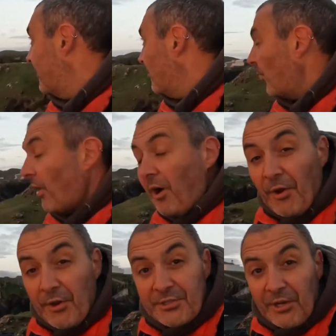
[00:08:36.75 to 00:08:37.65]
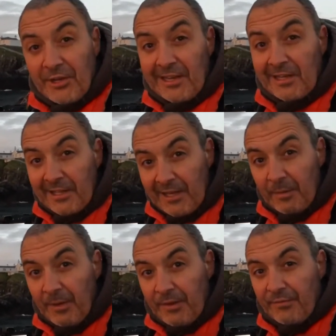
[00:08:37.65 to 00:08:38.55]
We are now starting to get a little
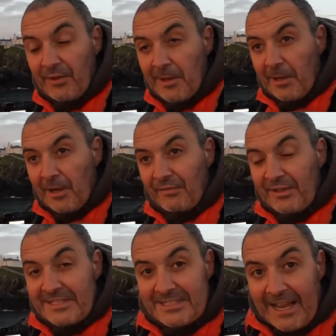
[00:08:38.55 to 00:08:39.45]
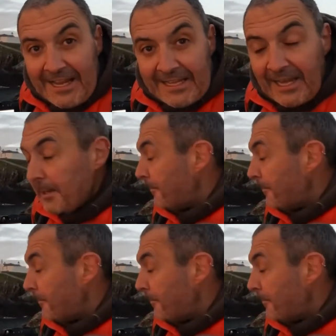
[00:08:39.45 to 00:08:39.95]
bit of lovely side light